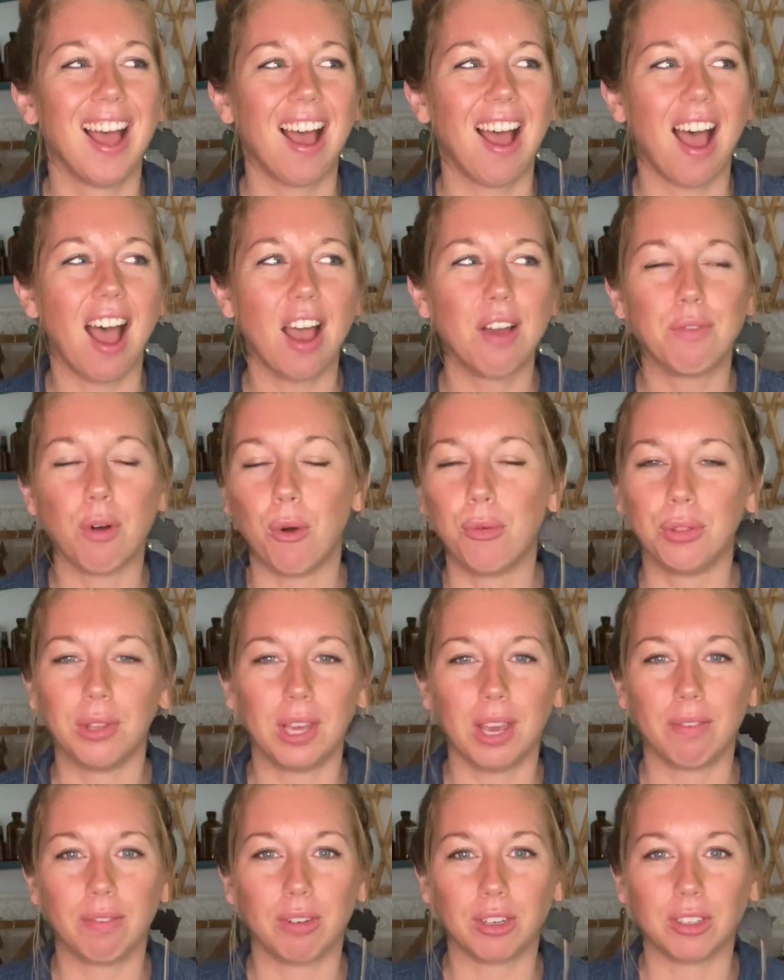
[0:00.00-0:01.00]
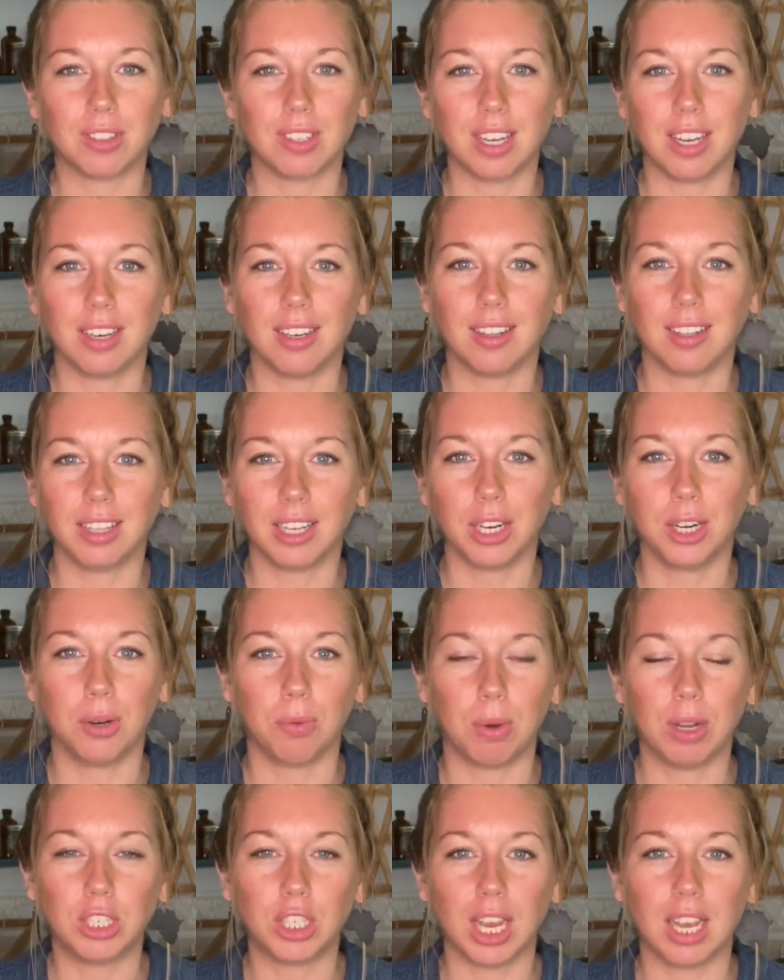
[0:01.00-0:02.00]
I've only ever seen clear
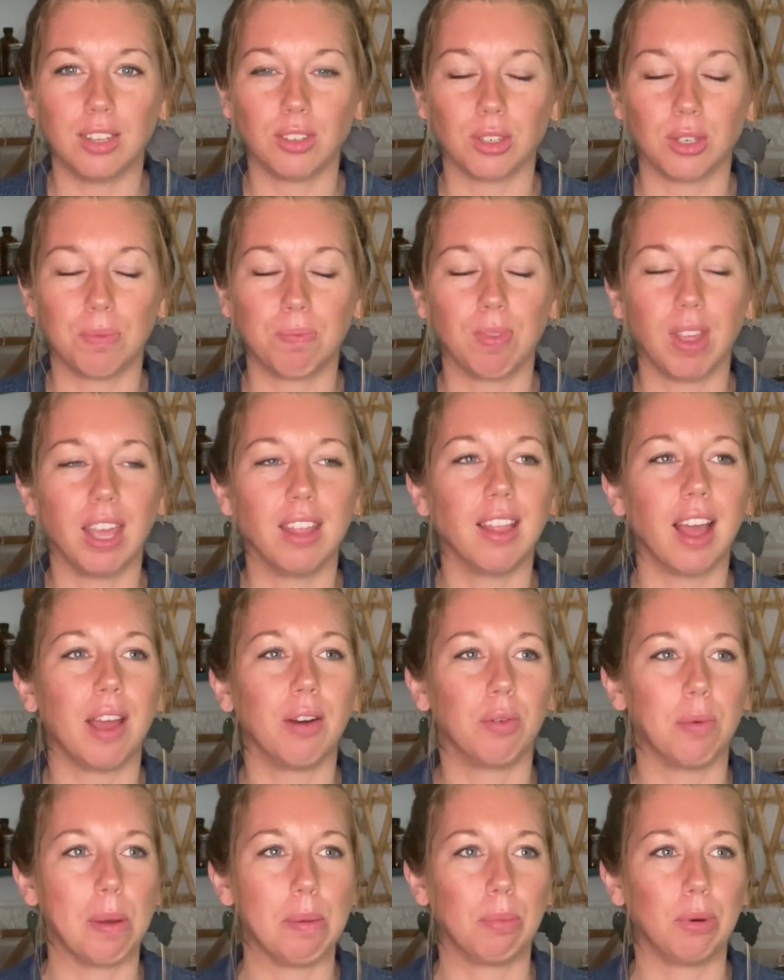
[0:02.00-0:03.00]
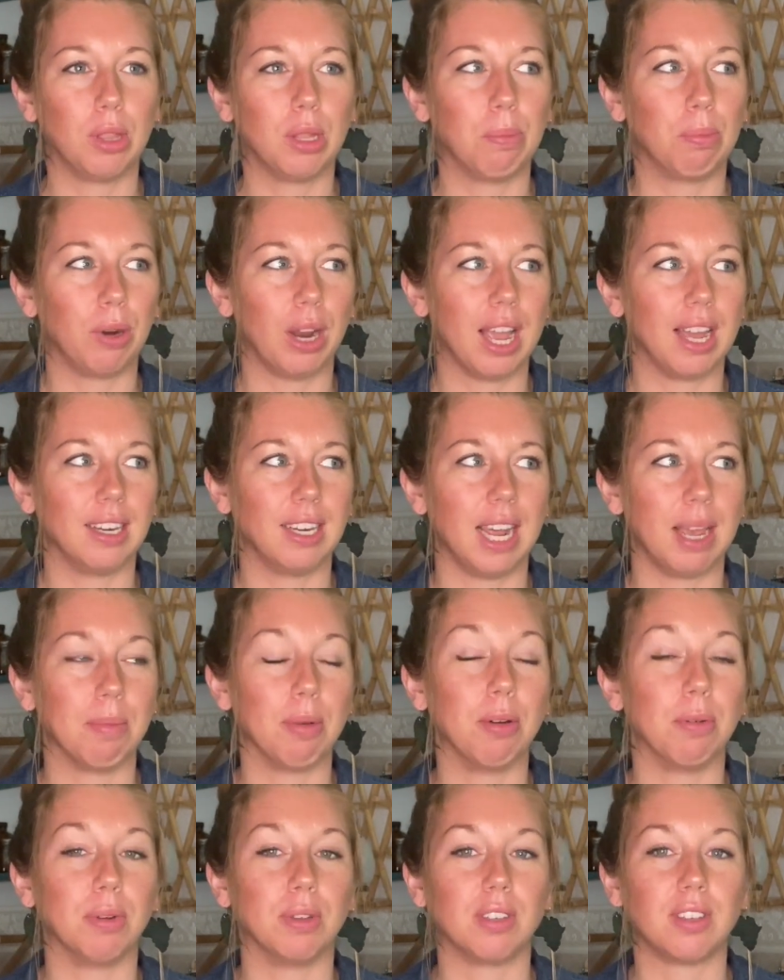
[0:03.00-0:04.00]
witch hazel. And I remembered the brand name,
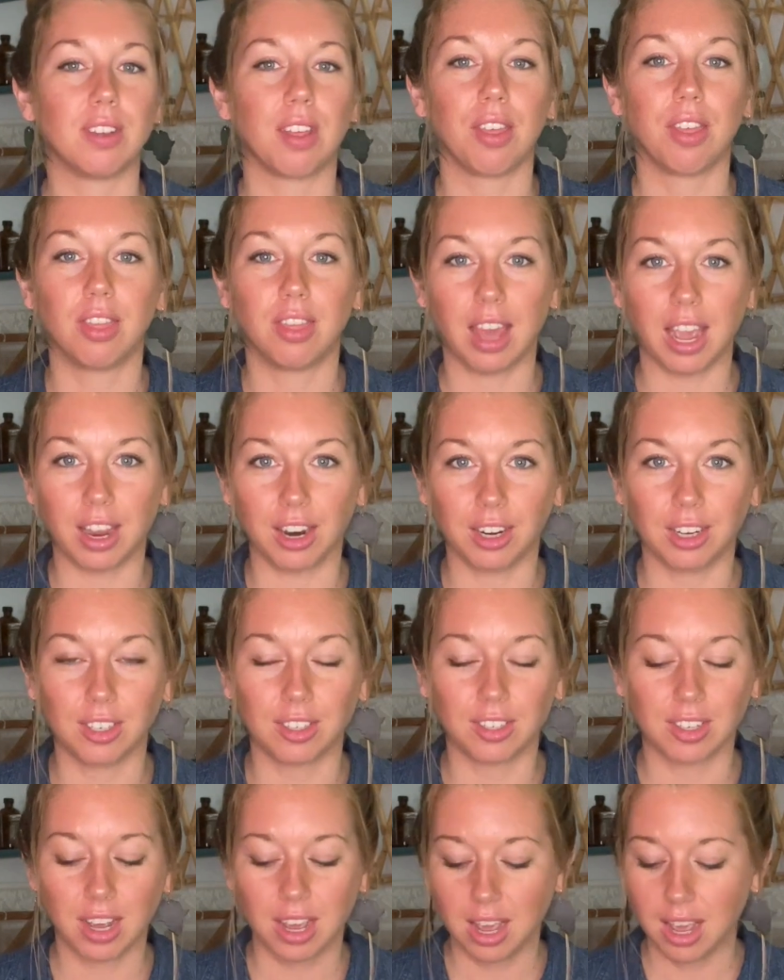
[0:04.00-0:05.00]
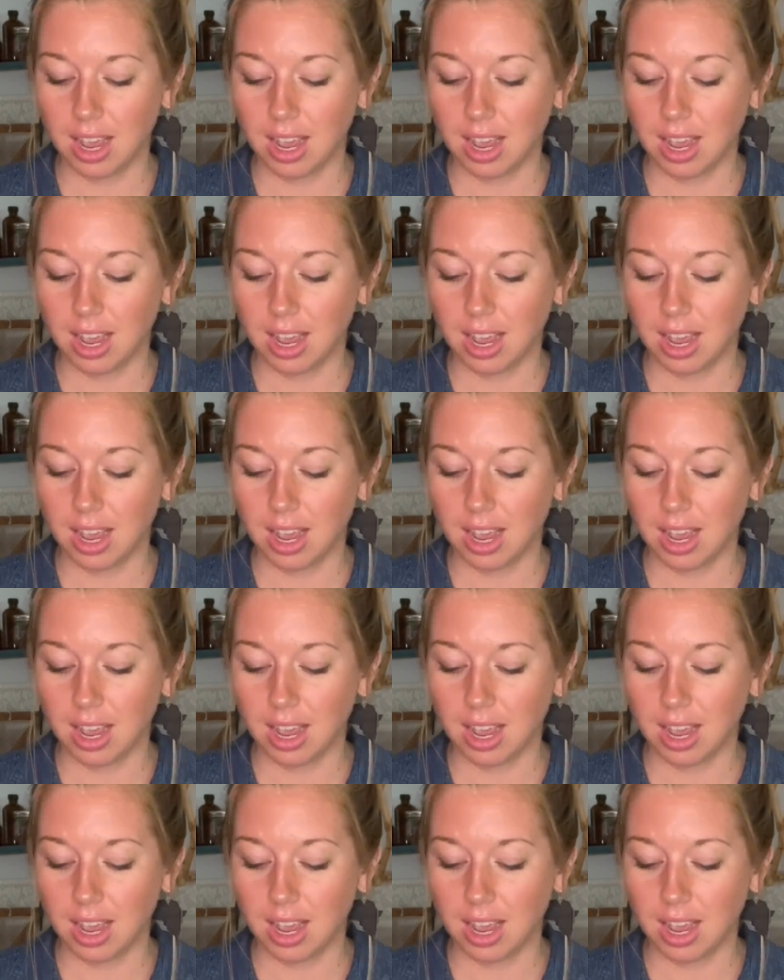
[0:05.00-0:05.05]
it was Thayer's.